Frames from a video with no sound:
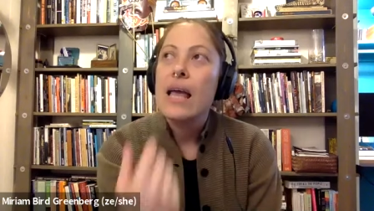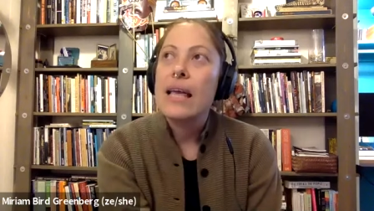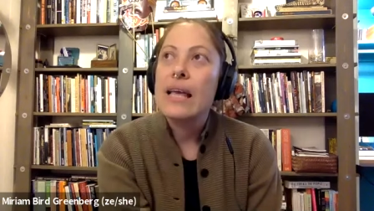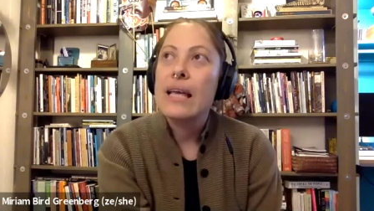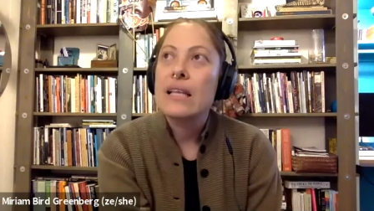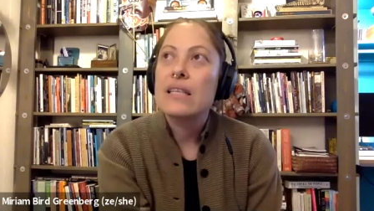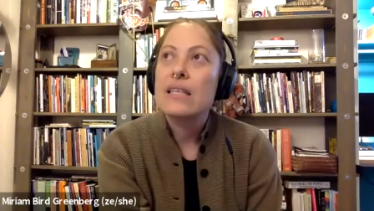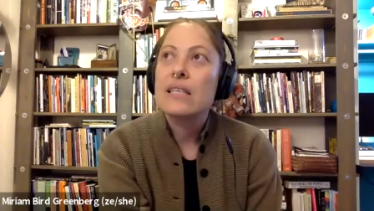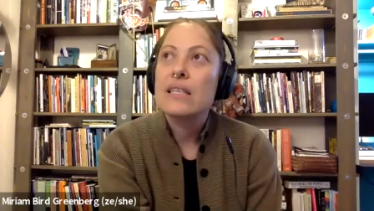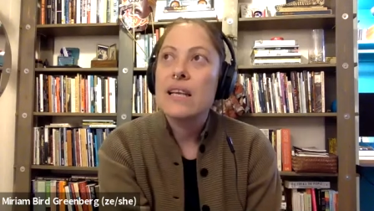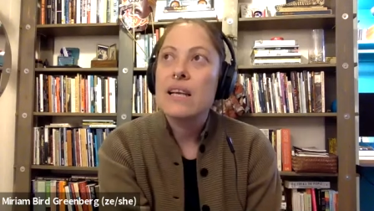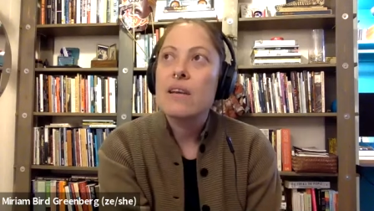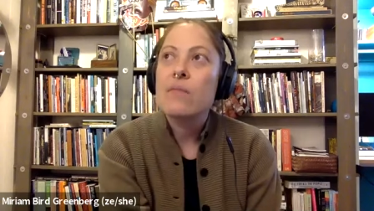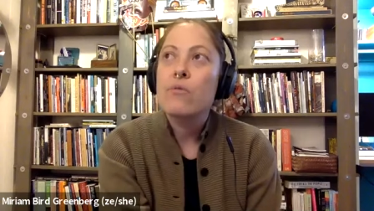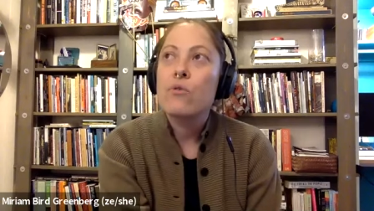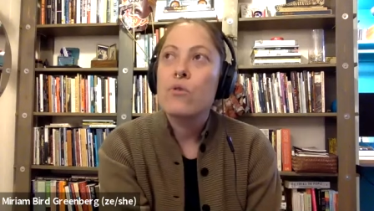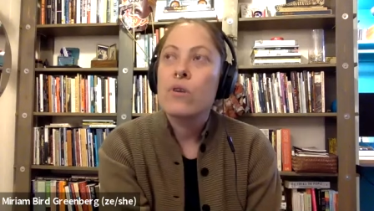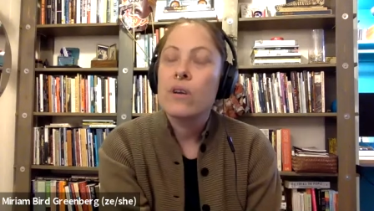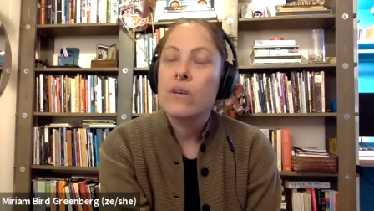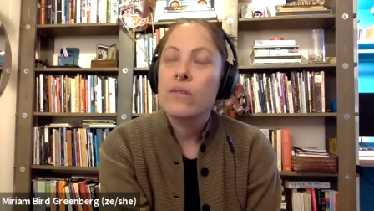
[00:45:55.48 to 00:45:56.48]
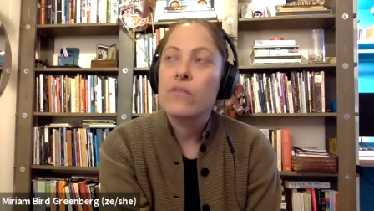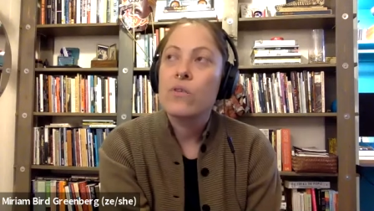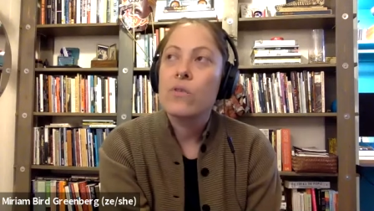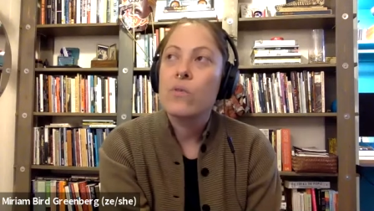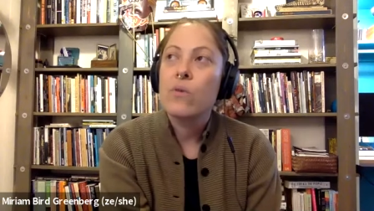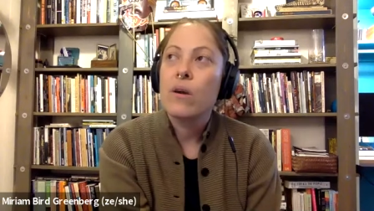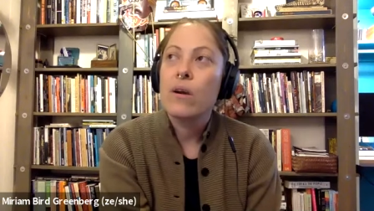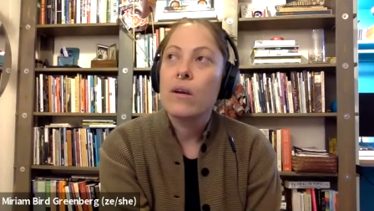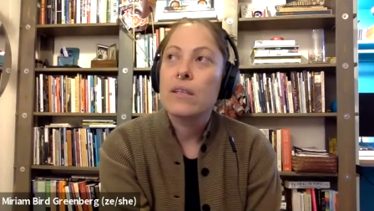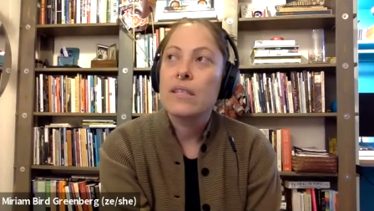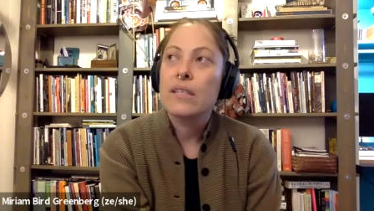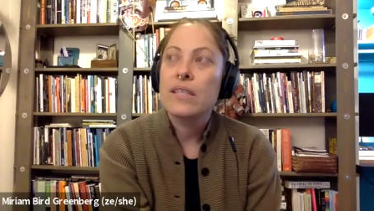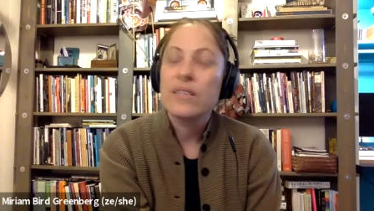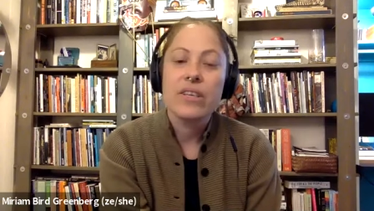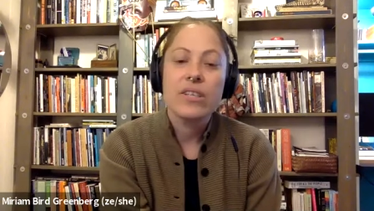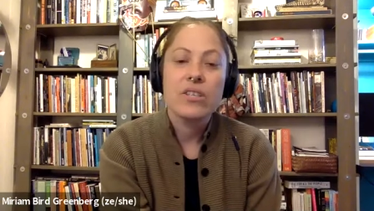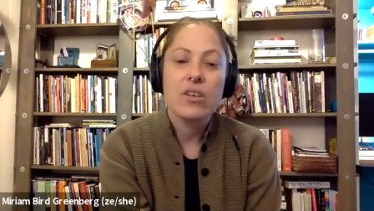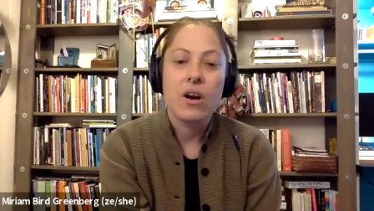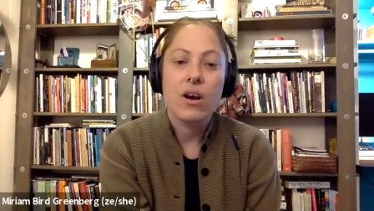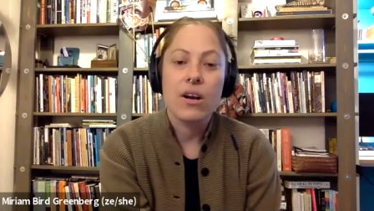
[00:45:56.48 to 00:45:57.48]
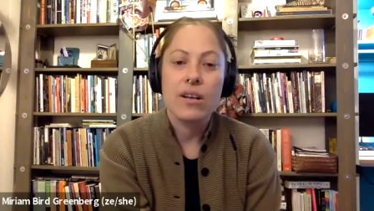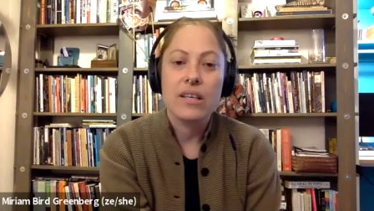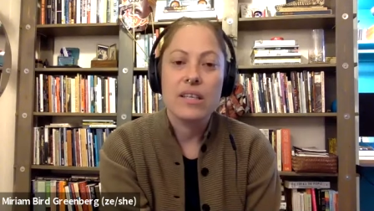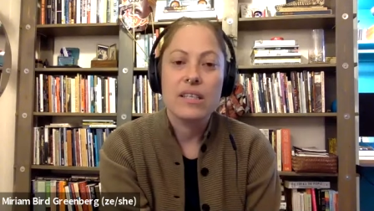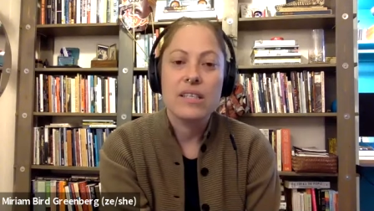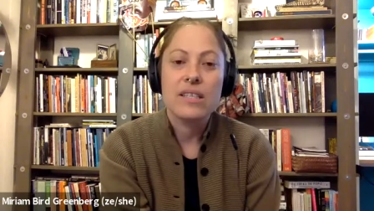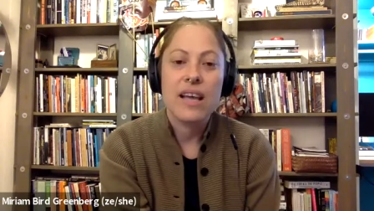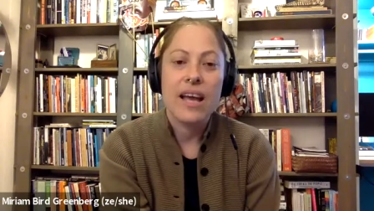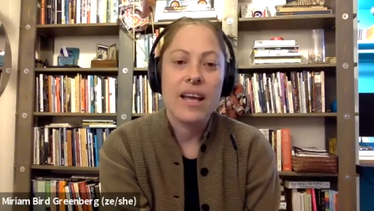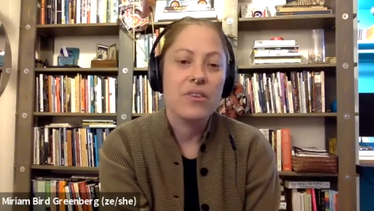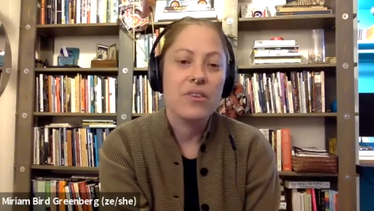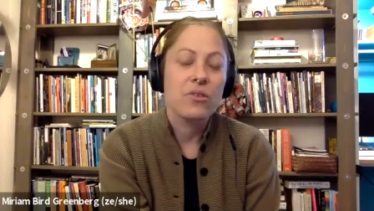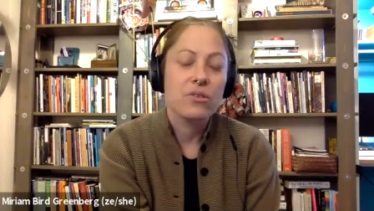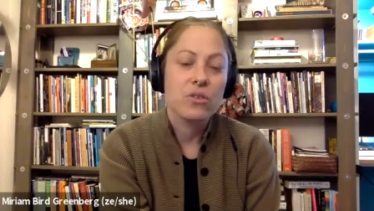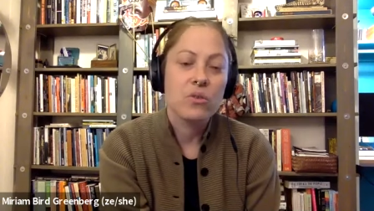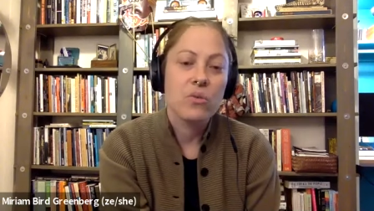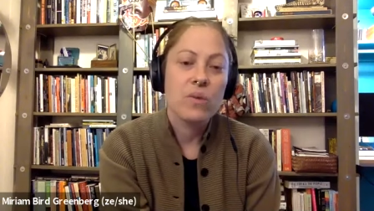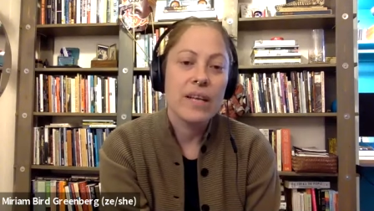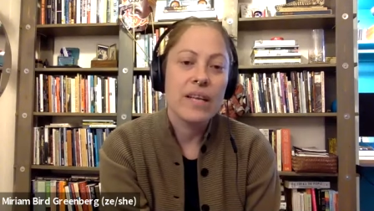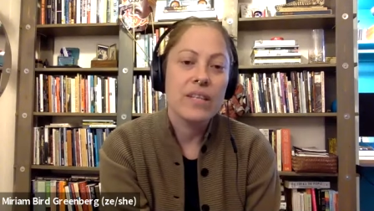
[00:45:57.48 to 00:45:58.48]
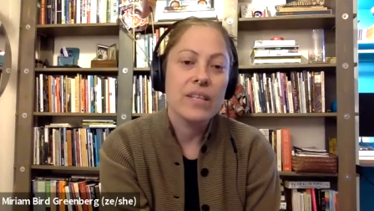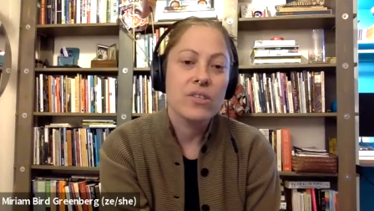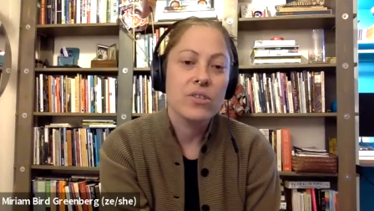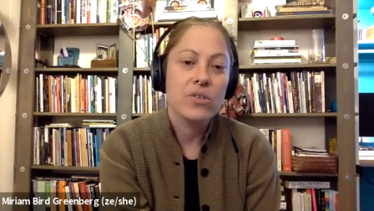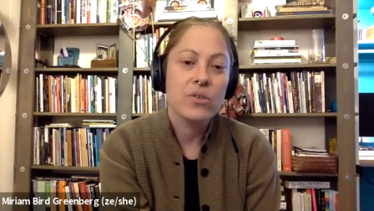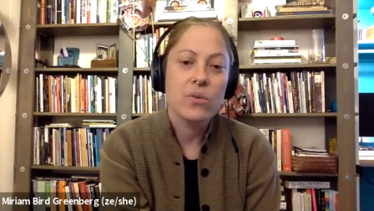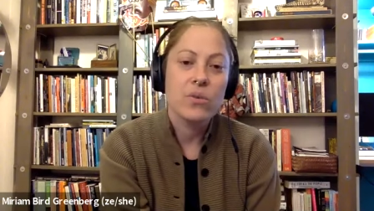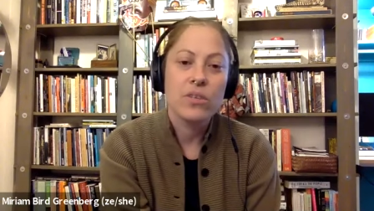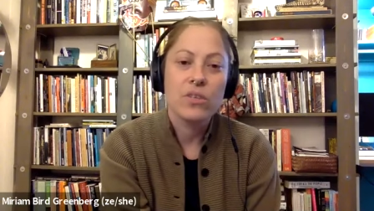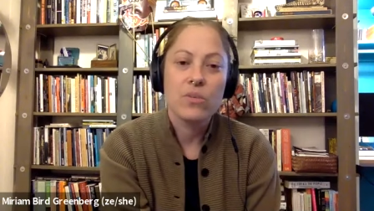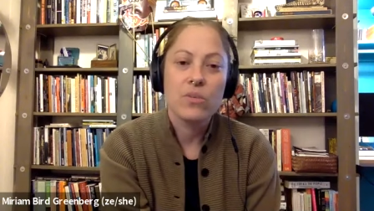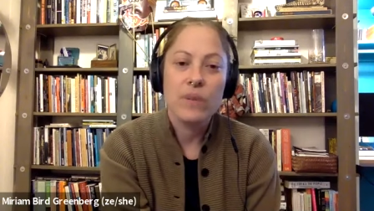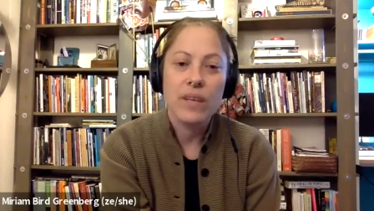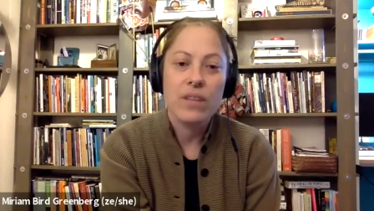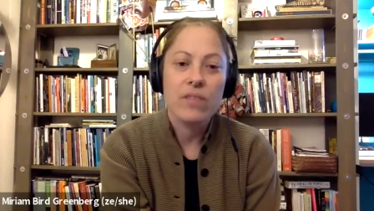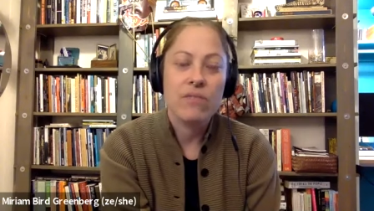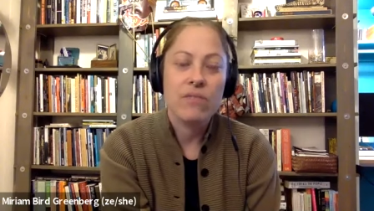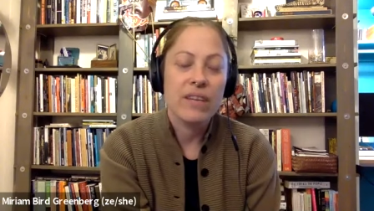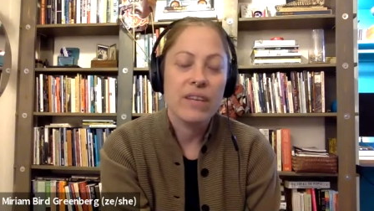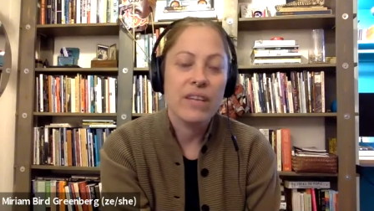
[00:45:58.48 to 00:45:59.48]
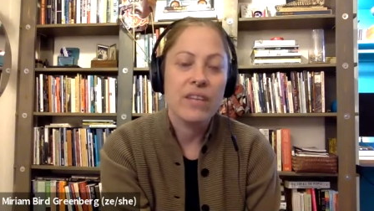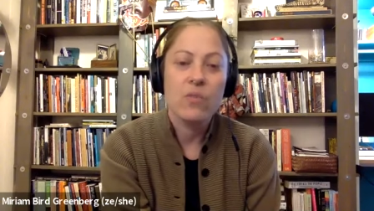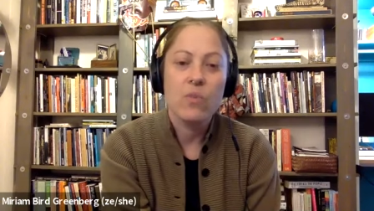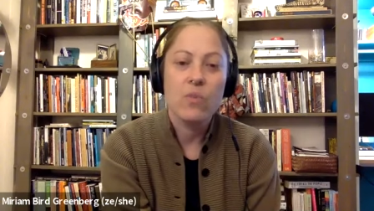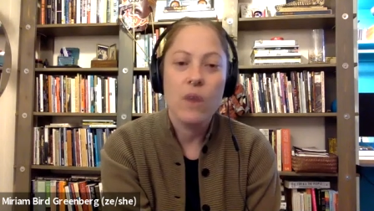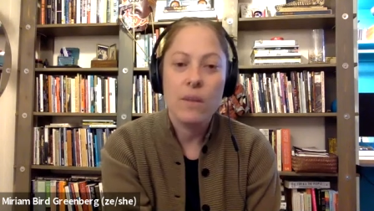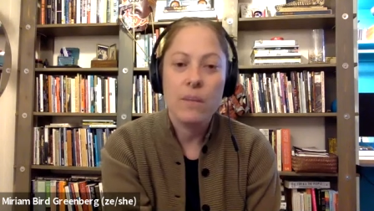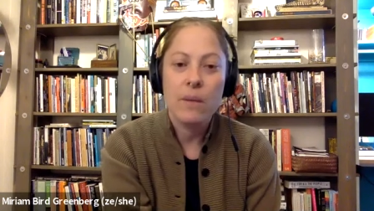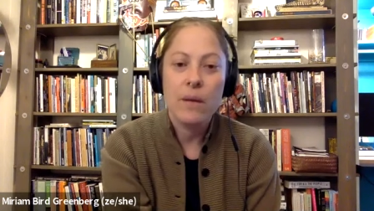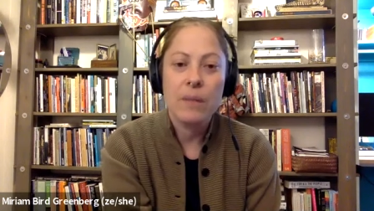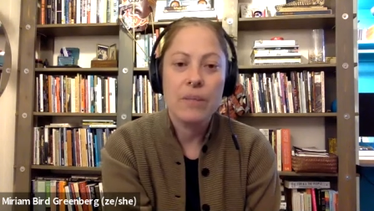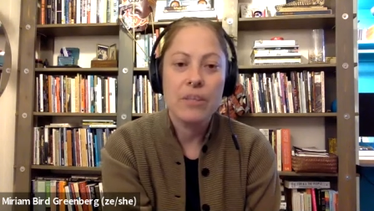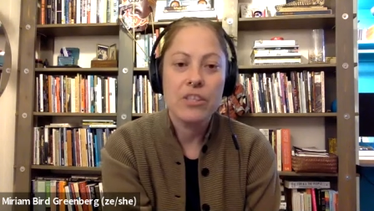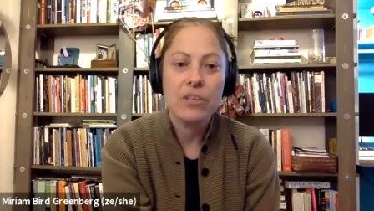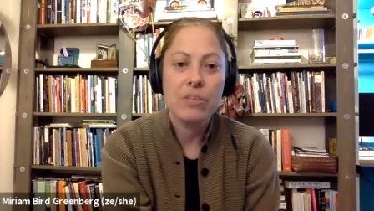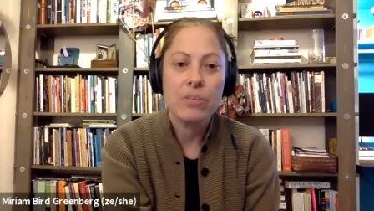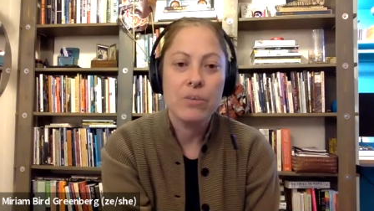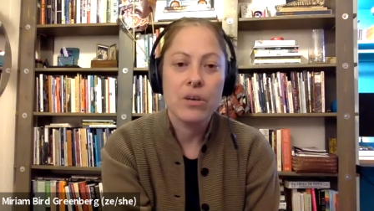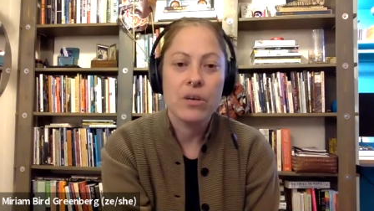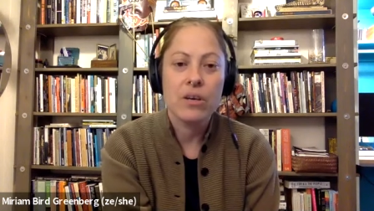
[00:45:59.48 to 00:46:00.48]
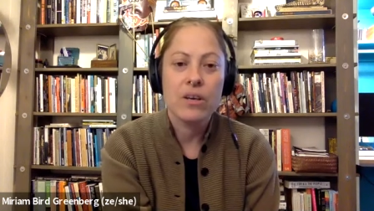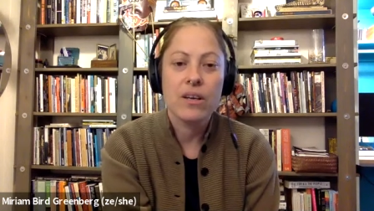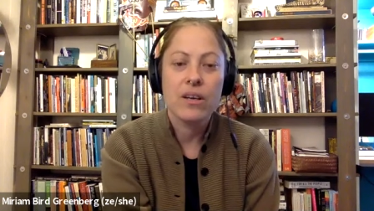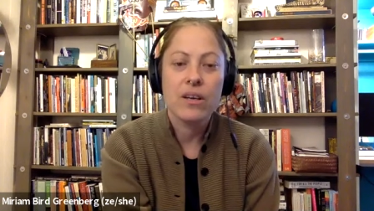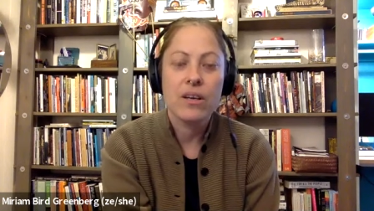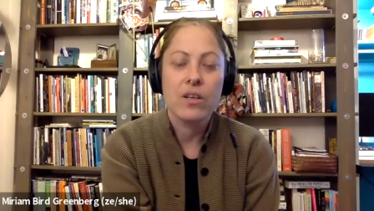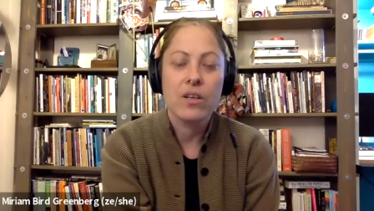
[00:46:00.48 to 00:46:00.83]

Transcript: in Singapore, if you are a serious artist and you're 22 or 23 and you want to publish a book,